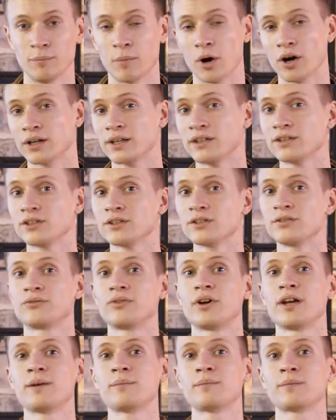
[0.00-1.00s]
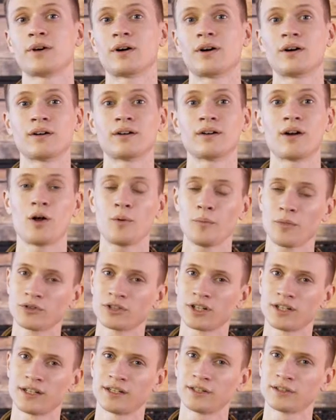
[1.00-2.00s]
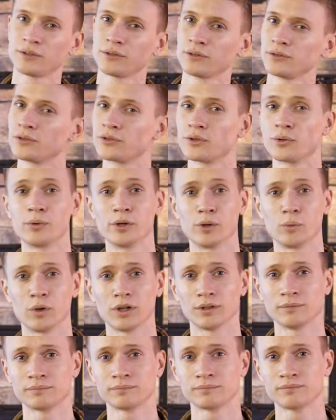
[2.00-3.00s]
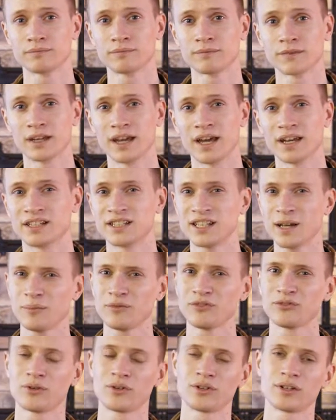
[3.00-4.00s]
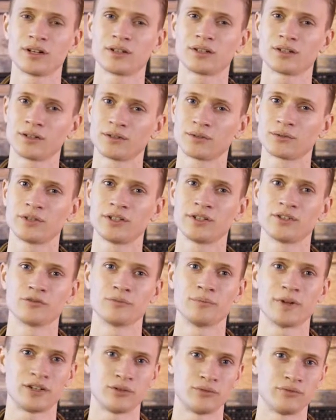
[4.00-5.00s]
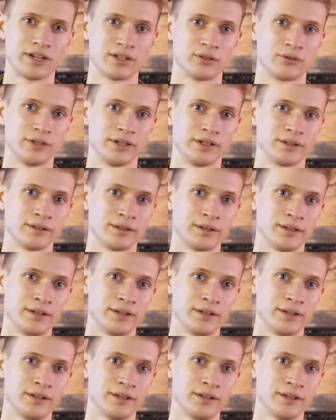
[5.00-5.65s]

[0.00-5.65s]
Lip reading: markings on the frame are almost identical to the real one, except for the country of manufacturing.